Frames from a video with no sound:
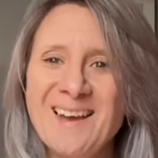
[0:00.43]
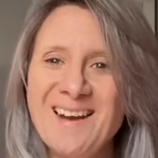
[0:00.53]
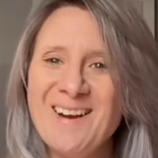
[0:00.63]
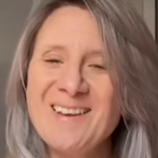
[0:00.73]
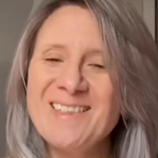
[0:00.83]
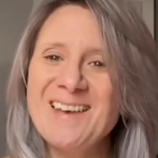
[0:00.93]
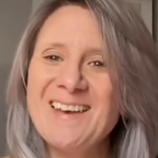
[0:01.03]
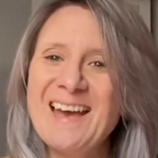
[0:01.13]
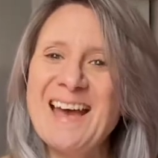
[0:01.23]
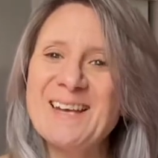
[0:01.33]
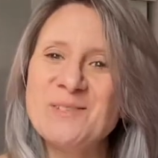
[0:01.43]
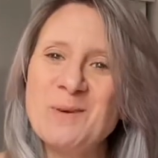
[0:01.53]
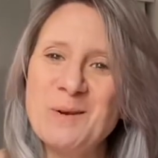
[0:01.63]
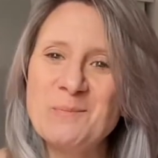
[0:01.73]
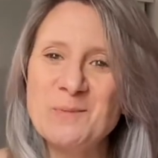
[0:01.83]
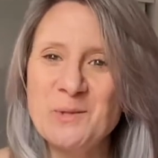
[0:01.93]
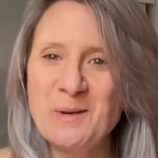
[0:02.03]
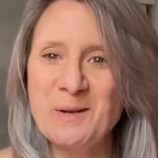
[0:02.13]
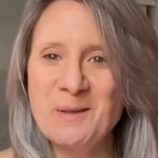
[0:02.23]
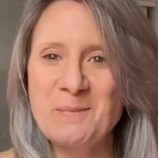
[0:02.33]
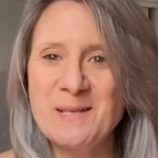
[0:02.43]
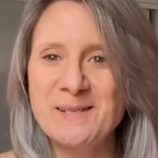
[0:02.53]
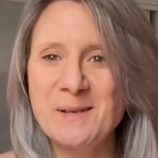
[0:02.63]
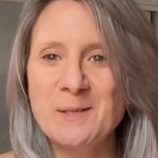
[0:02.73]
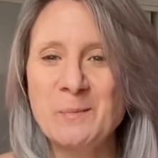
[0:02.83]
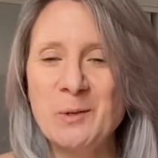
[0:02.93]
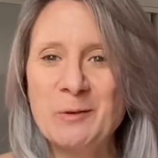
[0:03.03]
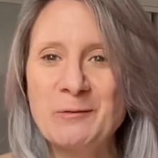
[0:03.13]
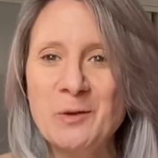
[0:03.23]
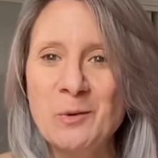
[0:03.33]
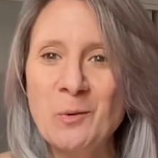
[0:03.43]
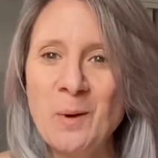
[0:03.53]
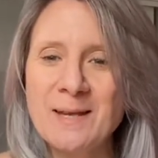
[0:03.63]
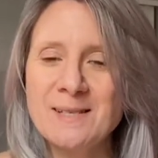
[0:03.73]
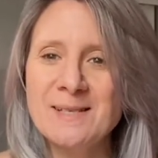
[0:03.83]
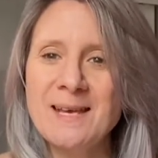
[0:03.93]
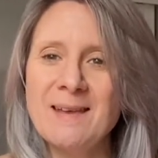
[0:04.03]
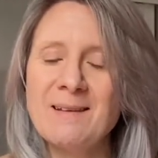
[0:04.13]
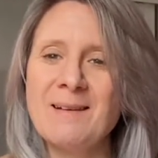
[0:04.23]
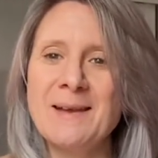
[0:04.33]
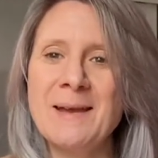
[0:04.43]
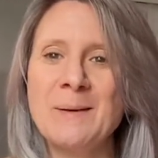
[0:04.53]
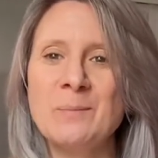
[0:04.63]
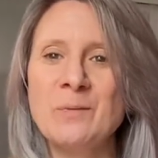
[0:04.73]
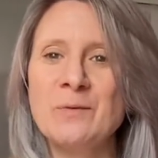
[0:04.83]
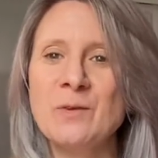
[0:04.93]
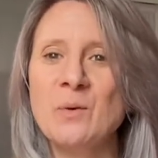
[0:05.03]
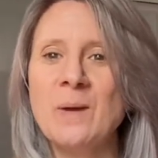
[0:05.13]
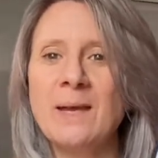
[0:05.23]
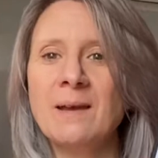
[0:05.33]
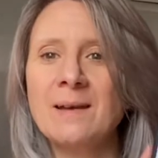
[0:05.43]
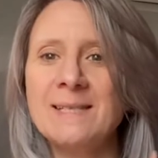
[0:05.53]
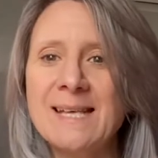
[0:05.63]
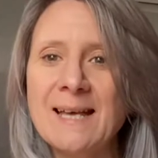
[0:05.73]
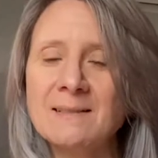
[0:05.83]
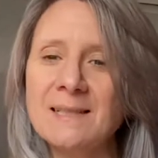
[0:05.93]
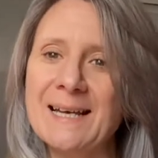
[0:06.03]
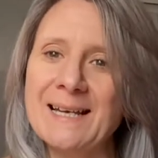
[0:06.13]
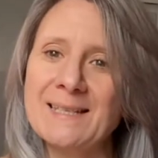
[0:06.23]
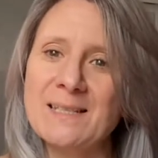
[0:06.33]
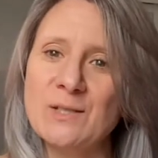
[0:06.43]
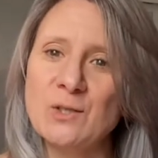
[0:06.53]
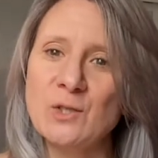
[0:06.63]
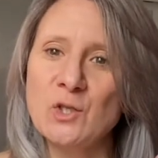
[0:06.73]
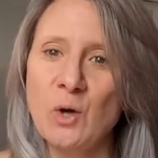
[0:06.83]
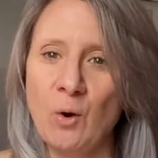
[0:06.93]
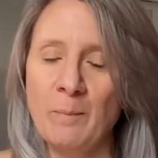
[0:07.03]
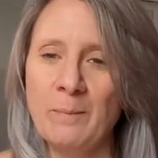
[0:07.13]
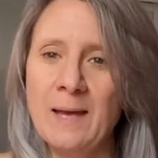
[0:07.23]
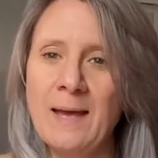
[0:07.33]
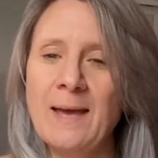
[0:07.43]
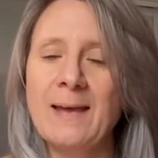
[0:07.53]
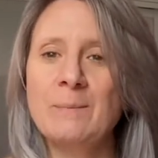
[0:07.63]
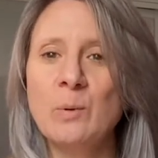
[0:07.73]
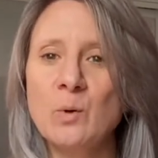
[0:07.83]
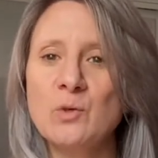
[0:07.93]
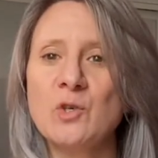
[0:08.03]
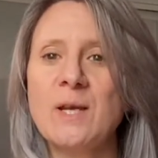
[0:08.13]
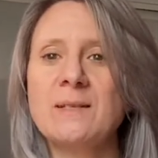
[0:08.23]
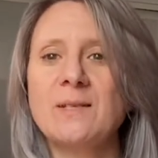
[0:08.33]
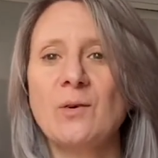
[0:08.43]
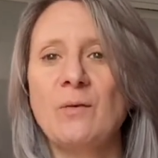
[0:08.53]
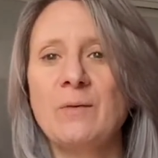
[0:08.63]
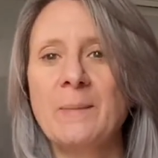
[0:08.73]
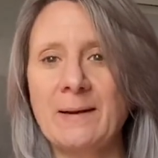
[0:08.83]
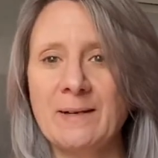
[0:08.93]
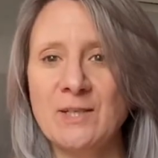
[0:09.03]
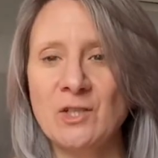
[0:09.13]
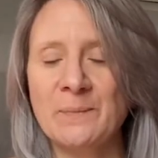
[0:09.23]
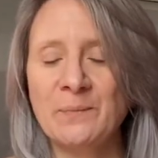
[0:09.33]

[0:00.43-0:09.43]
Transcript: Hi there, and welcome to another bedside book review, where today I am reviewing Adele and Tom, A Portrait of a Marriage.